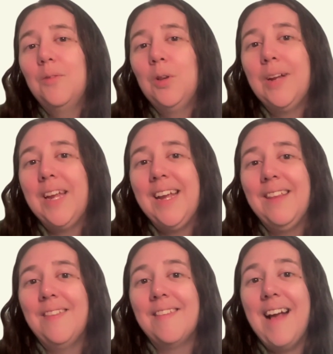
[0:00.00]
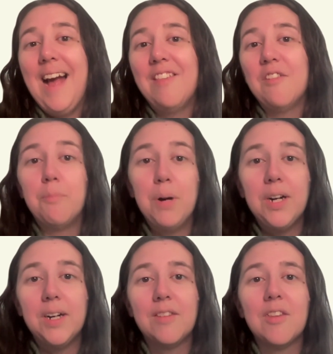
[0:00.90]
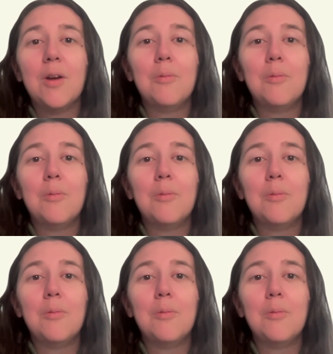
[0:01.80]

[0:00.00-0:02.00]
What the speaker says: looking at the size of birds